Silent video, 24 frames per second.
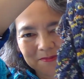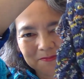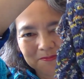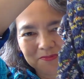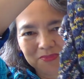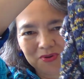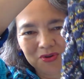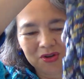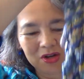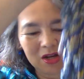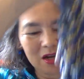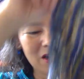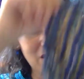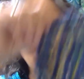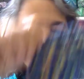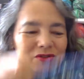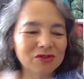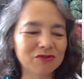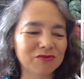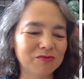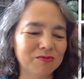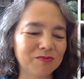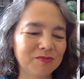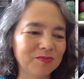put a lot
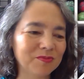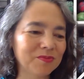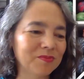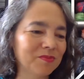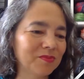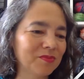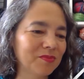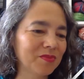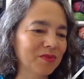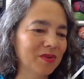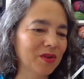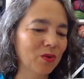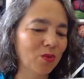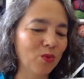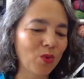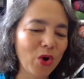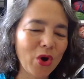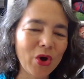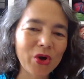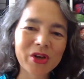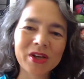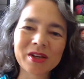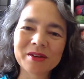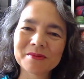of
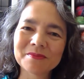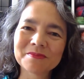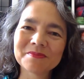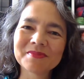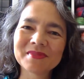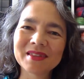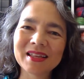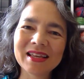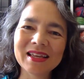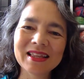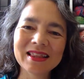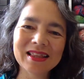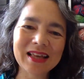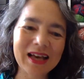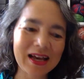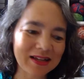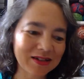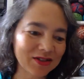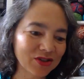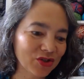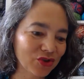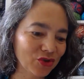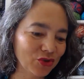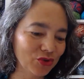work in
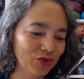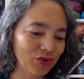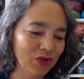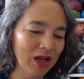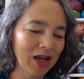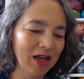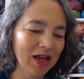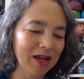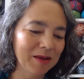that too.